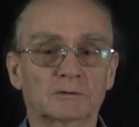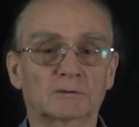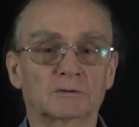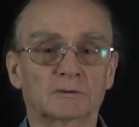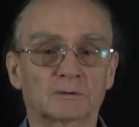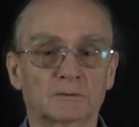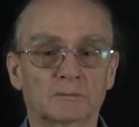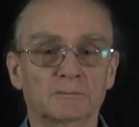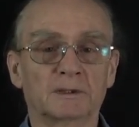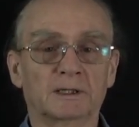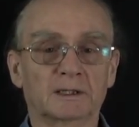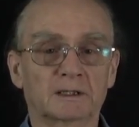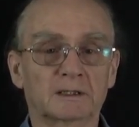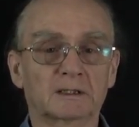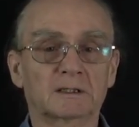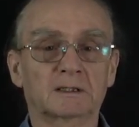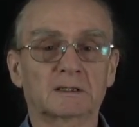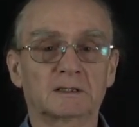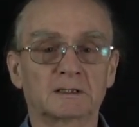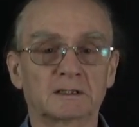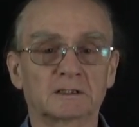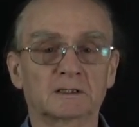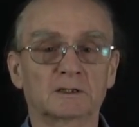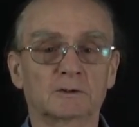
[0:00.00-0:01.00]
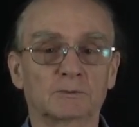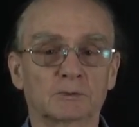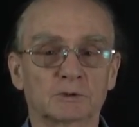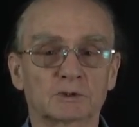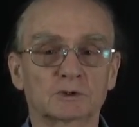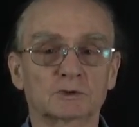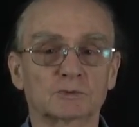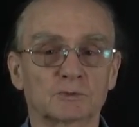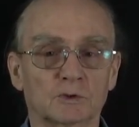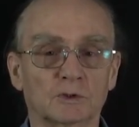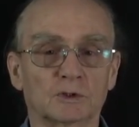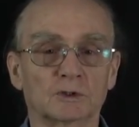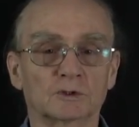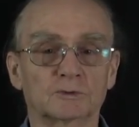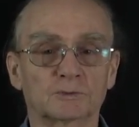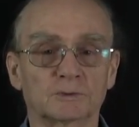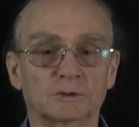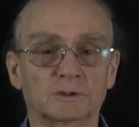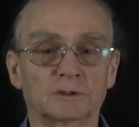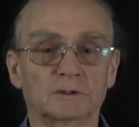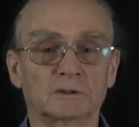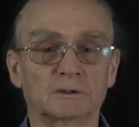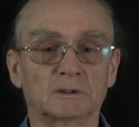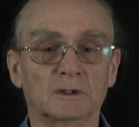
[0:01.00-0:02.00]
make clear in which world
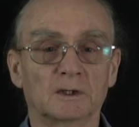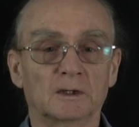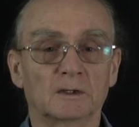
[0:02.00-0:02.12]
we